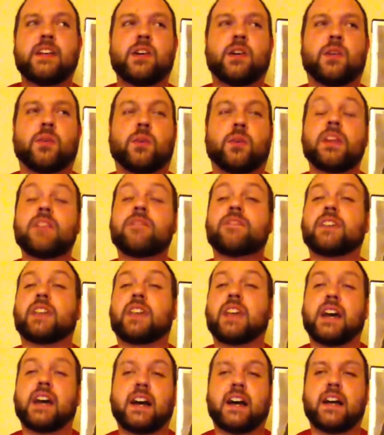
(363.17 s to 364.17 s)
One of the
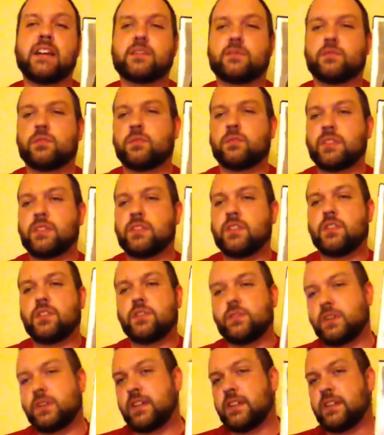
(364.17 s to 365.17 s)
guys, I won't mention
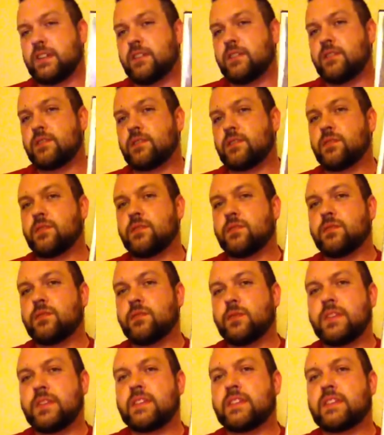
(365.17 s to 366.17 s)
who it is or
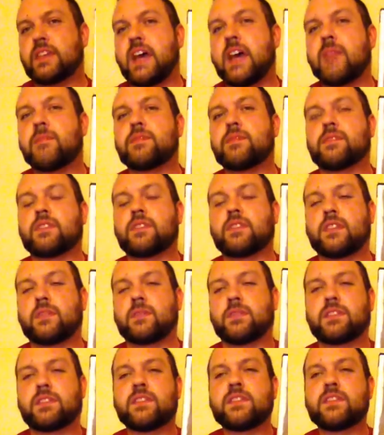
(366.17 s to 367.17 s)
when this happens or anything,
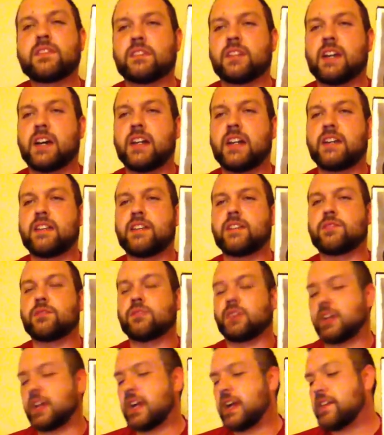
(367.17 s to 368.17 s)
but there is a line in this
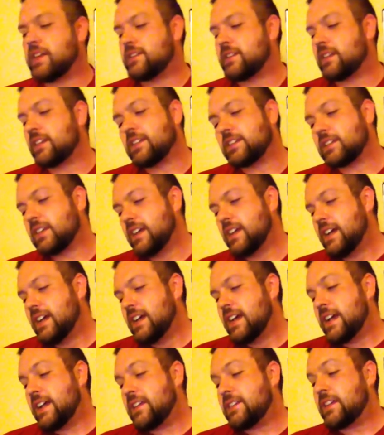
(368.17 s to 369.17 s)
where a guy says,
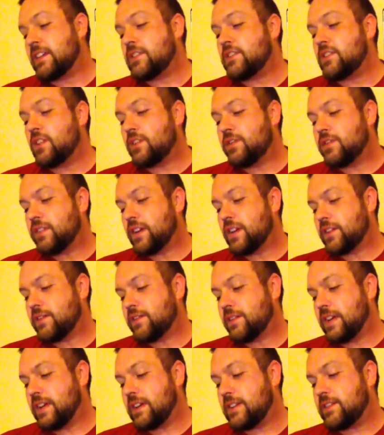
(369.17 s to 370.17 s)
he says, "Yo,
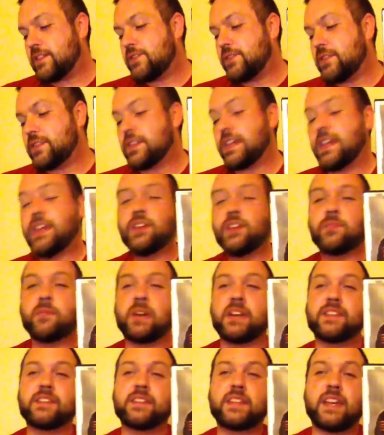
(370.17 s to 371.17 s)
fuckface, you just killed
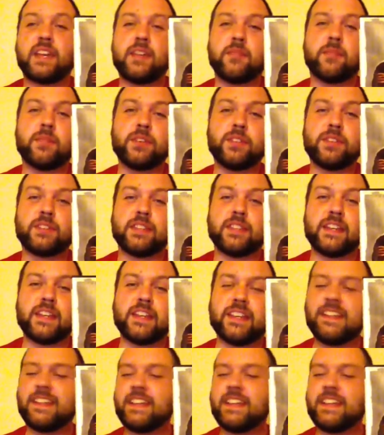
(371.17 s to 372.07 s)
my steady pussy."